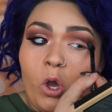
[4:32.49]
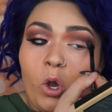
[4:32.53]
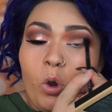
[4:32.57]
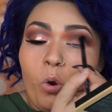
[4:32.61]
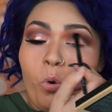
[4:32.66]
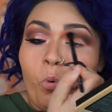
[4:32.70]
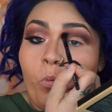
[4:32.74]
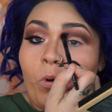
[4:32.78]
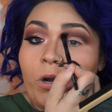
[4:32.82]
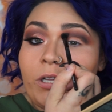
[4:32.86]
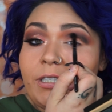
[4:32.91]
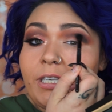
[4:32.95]

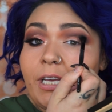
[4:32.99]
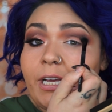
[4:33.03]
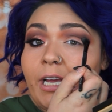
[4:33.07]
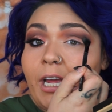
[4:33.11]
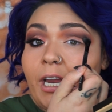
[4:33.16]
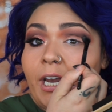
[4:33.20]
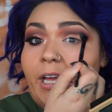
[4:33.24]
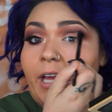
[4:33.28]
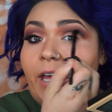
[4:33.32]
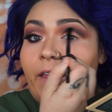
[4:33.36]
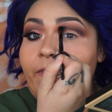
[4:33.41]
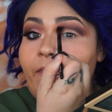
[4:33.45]
Once I kind
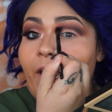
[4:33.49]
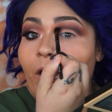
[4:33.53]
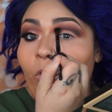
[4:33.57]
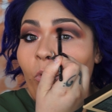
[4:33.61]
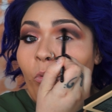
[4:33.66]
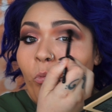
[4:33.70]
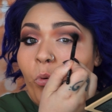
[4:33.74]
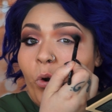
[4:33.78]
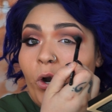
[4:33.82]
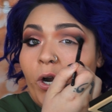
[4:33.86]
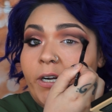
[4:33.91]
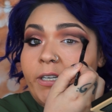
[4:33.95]
of get that
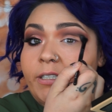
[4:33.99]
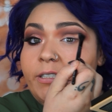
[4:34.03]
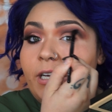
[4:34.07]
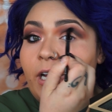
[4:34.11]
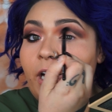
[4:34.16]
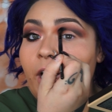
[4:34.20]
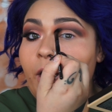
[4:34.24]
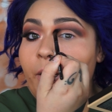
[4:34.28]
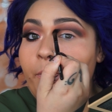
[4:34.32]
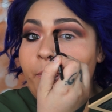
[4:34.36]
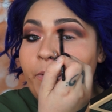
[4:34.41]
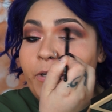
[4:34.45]
worked
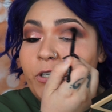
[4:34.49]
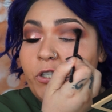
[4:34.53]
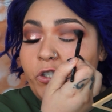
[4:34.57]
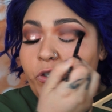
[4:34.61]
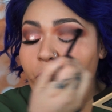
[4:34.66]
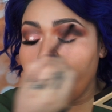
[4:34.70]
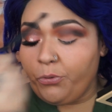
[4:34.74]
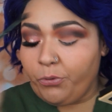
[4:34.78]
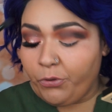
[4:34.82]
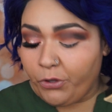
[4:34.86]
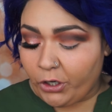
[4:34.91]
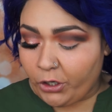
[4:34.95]
up
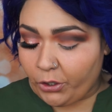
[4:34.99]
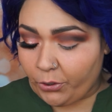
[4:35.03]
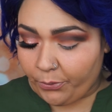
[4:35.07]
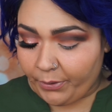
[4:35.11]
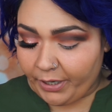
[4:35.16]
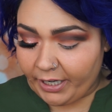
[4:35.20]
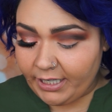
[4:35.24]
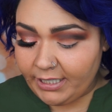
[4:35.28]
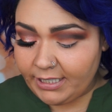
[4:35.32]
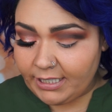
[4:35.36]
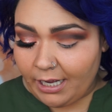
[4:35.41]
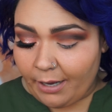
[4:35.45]
to the
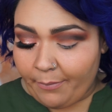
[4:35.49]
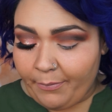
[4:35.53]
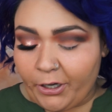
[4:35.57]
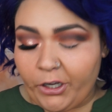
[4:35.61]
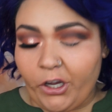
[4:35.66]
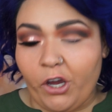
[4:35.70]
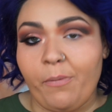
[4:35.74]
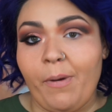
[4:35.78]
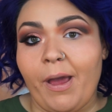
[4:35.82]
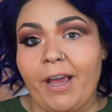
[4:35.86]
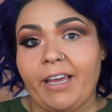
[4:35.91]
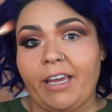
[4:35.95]
crease, I'm gonna go
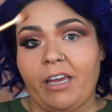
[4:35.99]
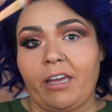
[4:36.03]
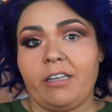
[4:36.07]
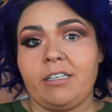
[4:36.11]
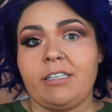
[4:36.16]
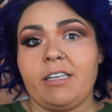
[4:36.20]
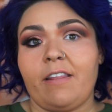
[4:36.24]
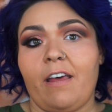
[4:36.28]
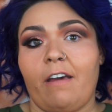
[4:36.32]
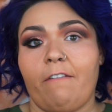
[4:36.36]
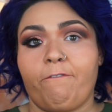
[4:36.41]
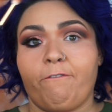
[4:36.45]
back into
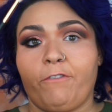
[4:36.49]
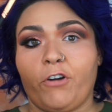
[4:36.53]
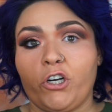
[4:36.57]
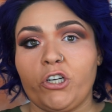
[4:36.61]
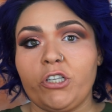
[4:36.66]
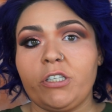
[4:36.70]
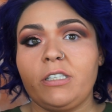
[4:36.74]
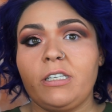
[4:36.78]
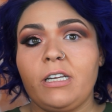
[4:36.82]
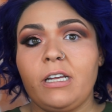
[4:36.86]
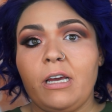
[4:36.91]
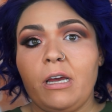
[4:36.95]
that
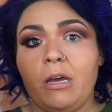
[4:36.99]
first